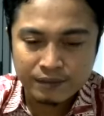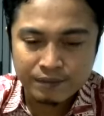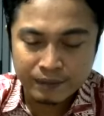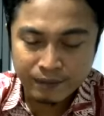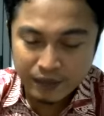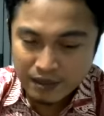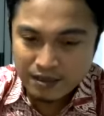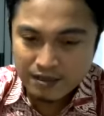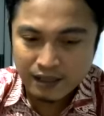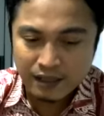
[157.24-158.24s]

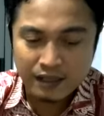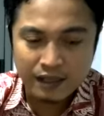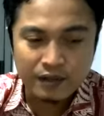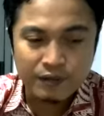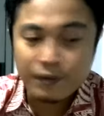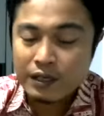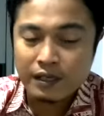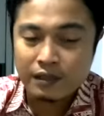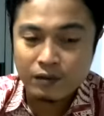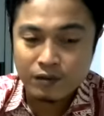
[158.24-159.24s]
purpose, and then we
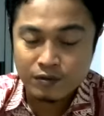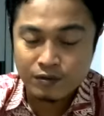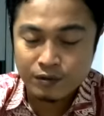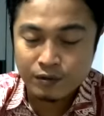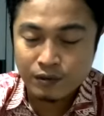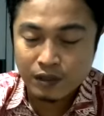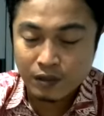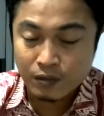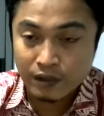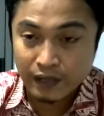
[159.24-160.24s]
need also
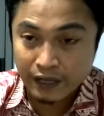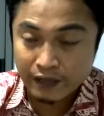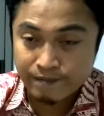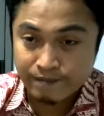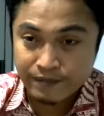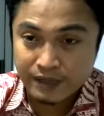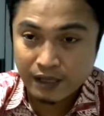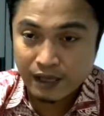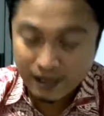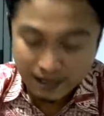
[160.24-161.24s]
our aims.
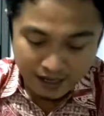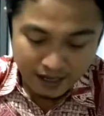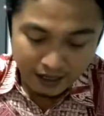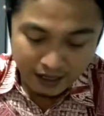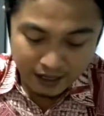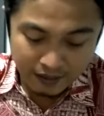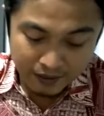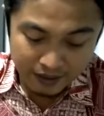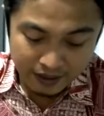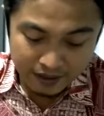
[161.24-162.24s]
Yeah, and then
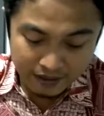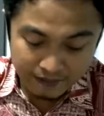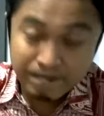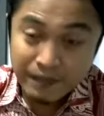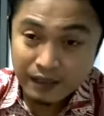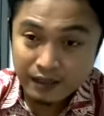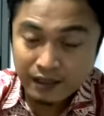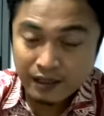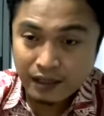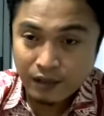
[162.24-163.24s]
for this meeting
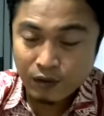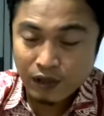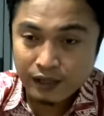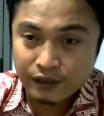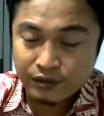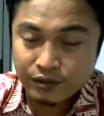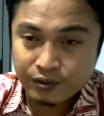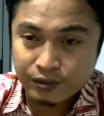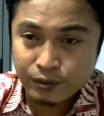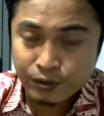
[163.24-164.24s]
here, I would like
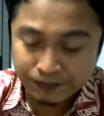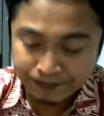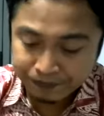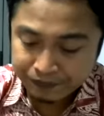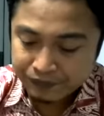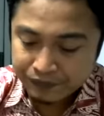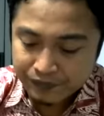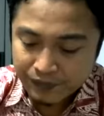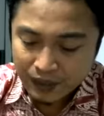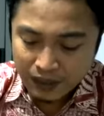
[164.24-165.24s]
to
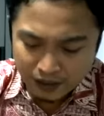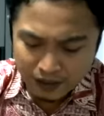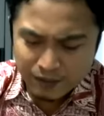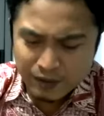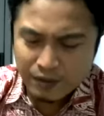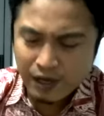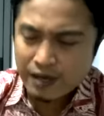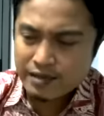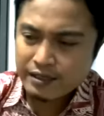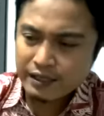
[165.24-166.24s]
give you
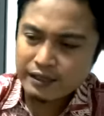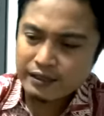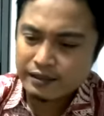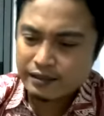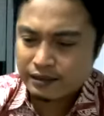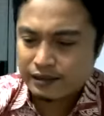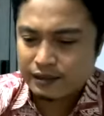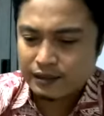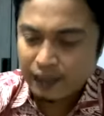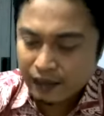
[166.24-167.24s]
guys here the
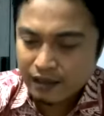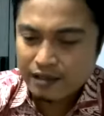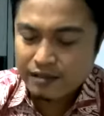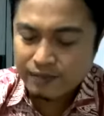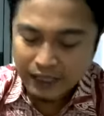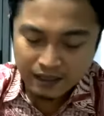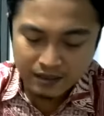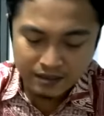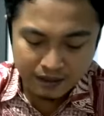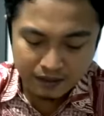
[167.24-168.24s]
clear
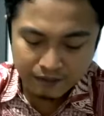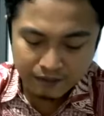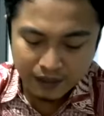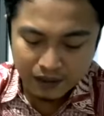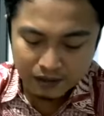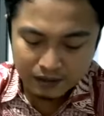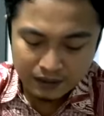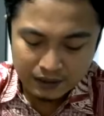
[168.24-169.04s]
explanation about